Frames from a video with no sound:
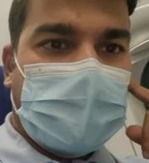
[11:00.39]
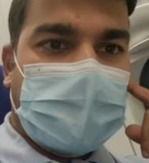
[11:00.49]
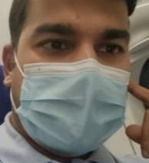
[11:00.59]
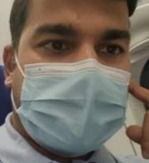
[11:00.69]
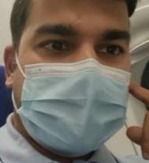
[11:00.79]

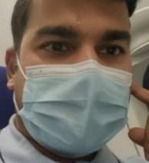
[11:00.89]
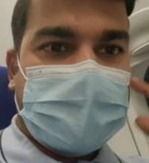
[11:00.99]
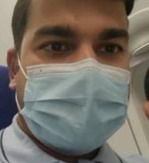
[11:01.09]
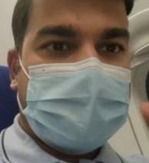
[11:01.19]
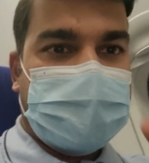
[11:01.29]
and I
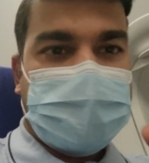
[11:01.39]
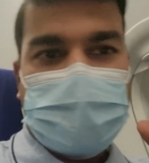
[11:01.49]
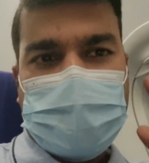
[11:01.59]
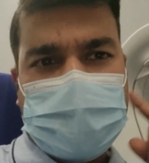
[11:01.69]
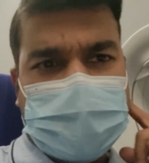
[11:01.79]
think
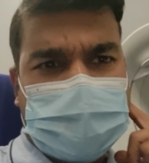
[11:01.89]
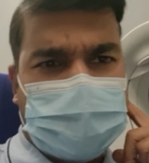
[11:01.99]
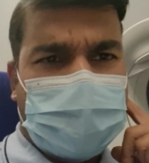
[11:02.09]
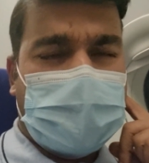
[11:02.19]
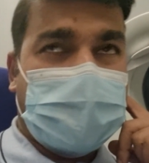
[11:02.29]
Indigo needs
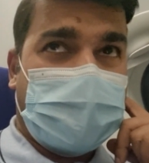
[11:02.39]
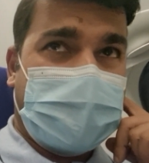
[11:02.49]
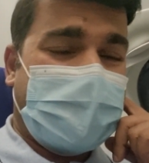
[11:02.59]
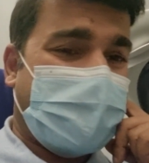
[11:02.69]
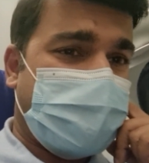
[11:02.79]
to work
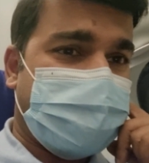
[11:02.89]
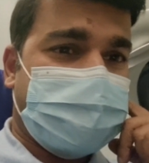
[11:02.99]
on that.